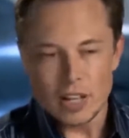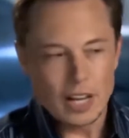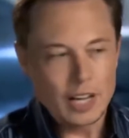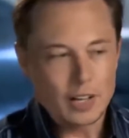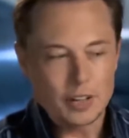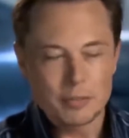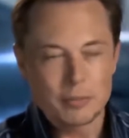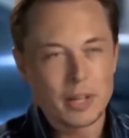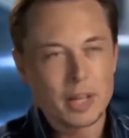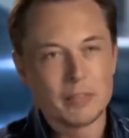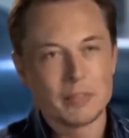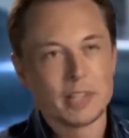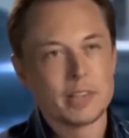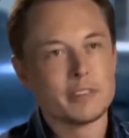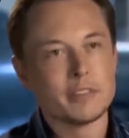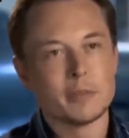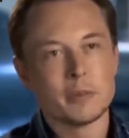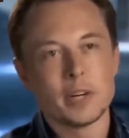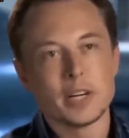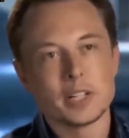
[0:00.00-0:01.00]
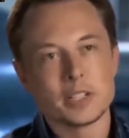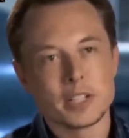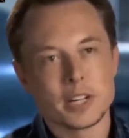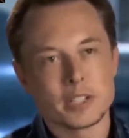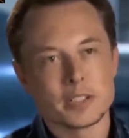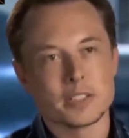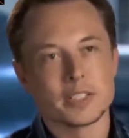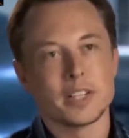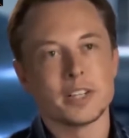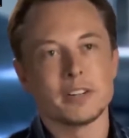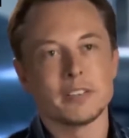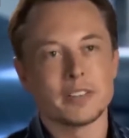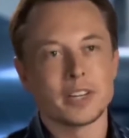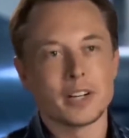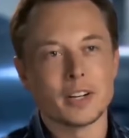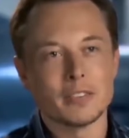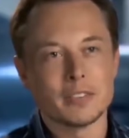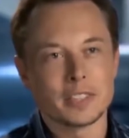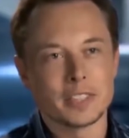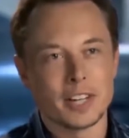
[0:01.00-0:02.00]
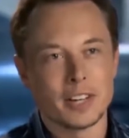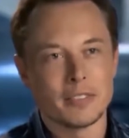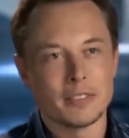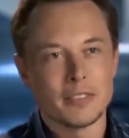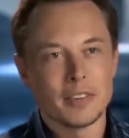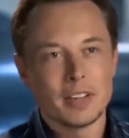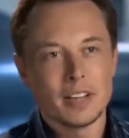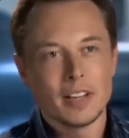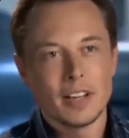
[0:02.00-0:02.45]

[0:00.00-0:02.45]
I get paid minimum wage. Actually, I don't even get overtime.